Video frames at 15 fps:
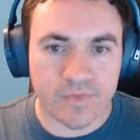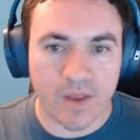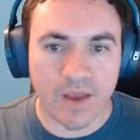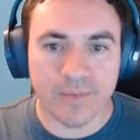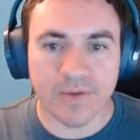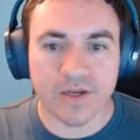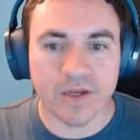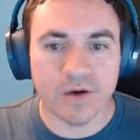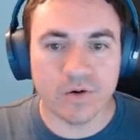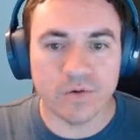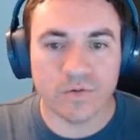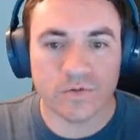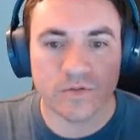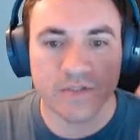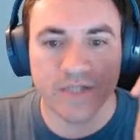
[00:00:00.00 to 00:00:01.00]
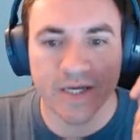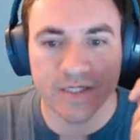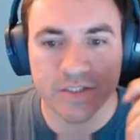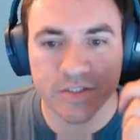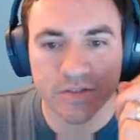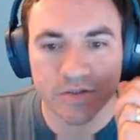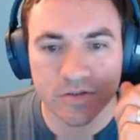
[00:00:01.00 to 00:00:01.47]
I'm going to go
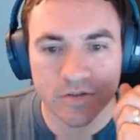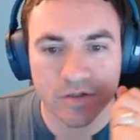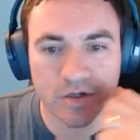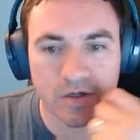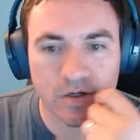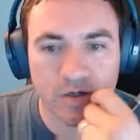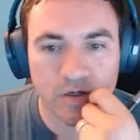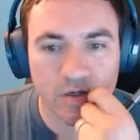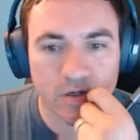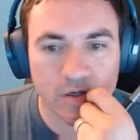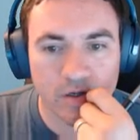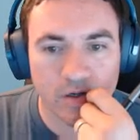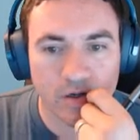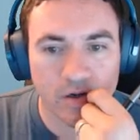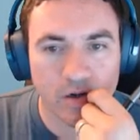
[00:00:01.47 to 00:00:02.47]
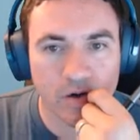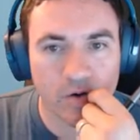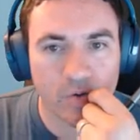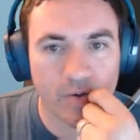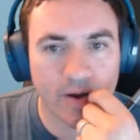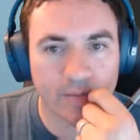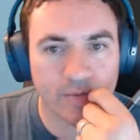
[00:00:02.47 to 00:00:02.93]
texture,
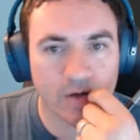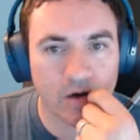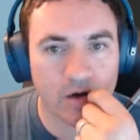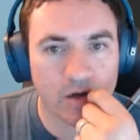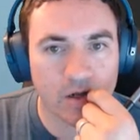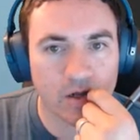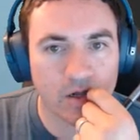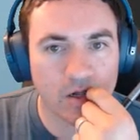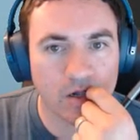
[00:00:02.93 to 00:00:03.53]
grab dock.